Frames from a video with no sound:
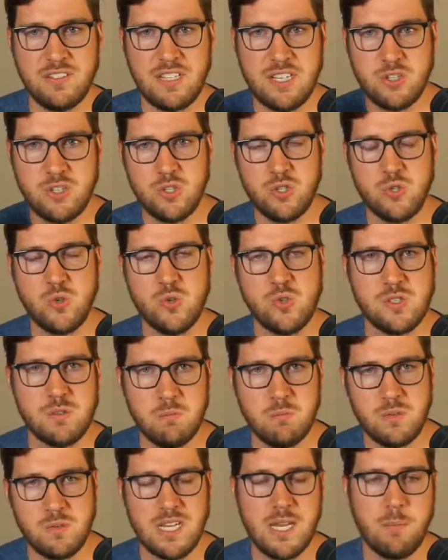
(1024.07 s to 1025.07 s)
do
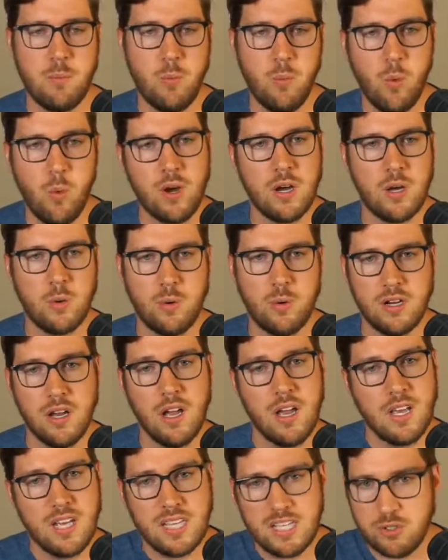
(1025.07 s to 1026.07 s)
some deep work where
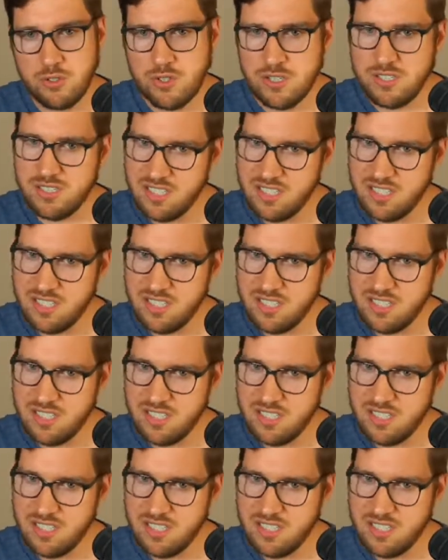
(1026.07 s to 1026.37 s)
you're just